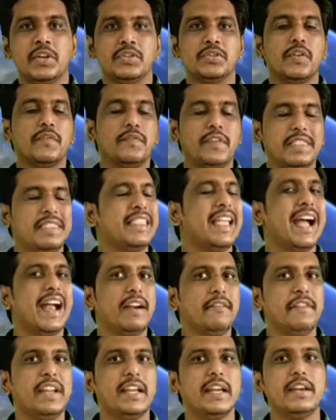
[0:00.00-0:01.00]
So with
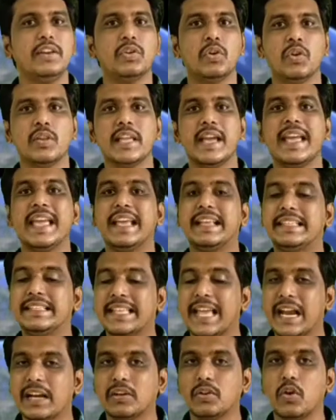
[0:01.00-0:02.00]
that we can know the
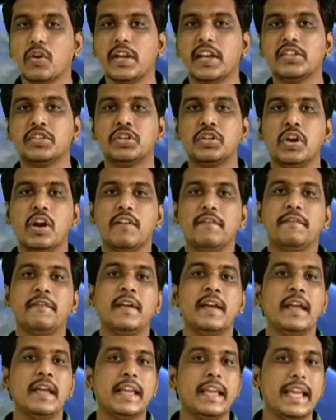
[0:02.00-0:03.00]
exact location
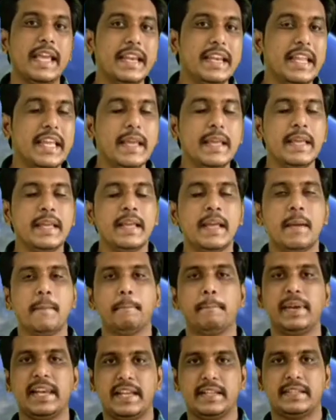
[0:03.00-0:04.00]
of
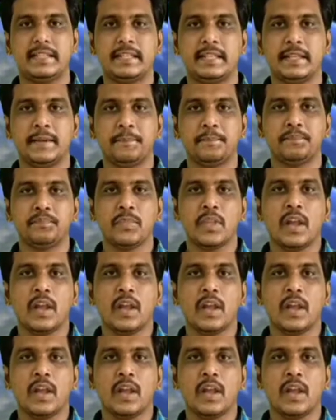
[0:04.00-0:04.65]
any place,